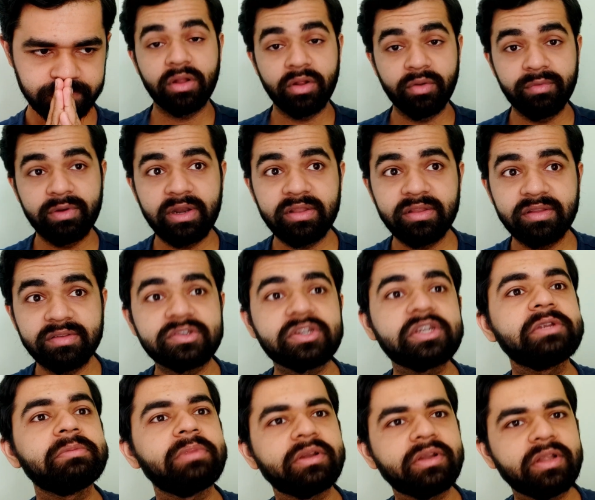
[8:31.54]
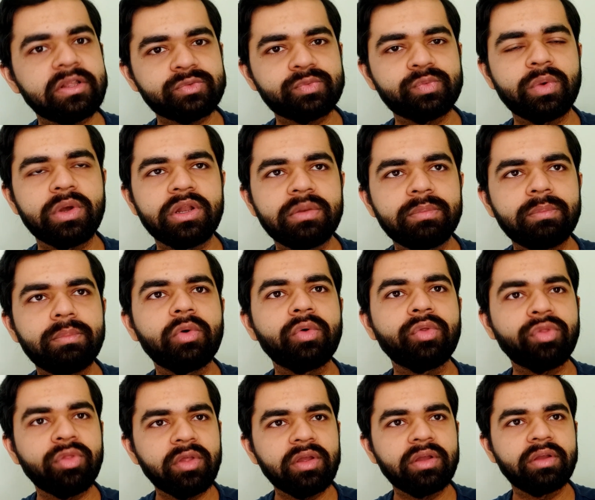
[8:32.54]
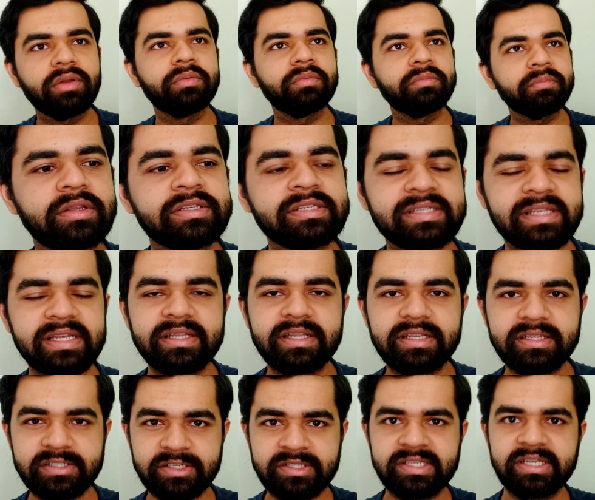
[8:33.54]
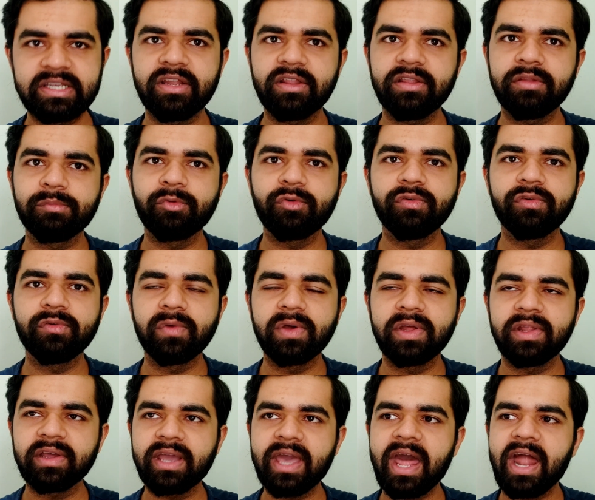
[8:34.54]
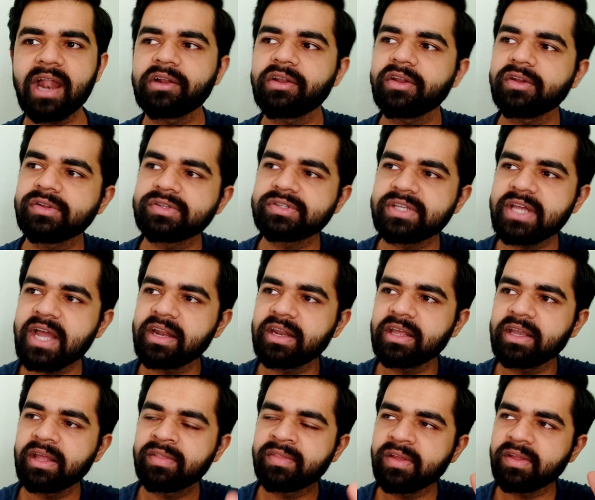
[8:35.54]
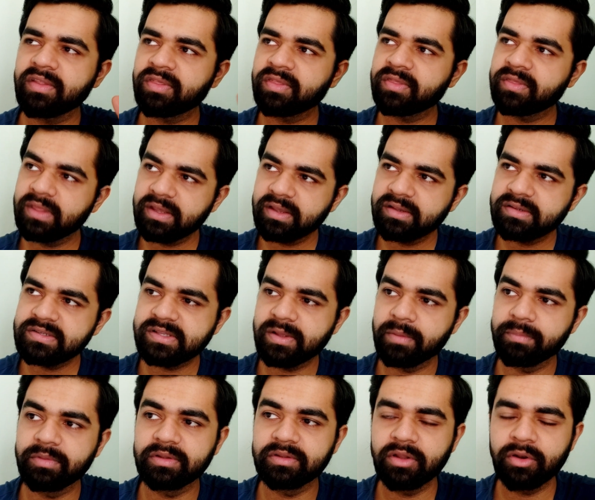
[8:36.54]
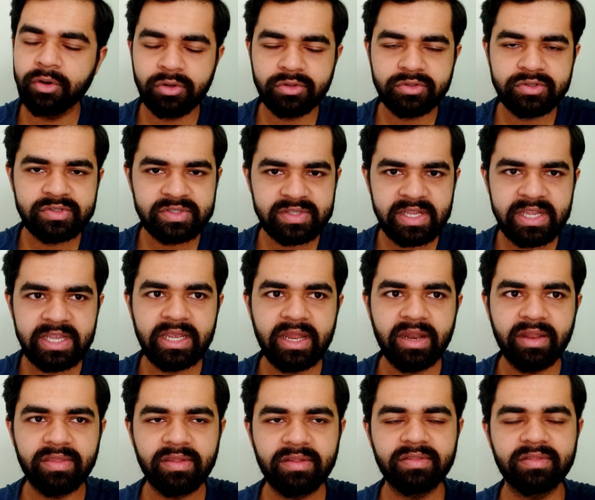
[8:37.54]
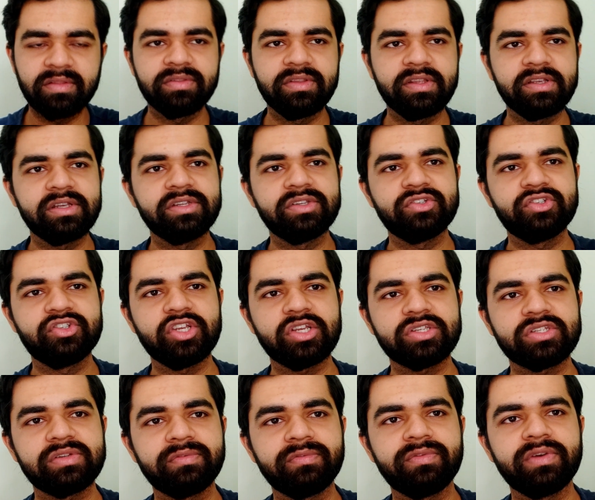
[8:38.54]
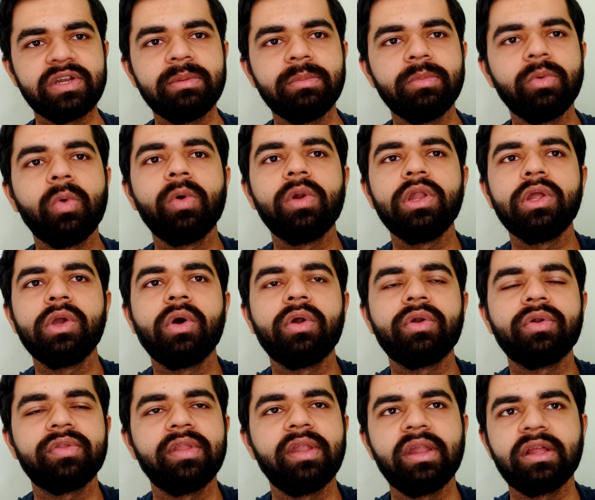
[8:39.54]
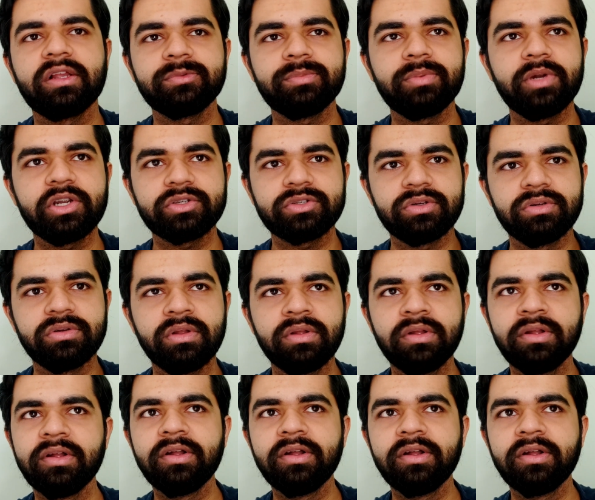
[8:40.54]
Reading the screenplay does one more thing. Say there's a scene in the movie where the character is standing and they're thinking something. They're not saying anything. It's just a frame holding on to that expression.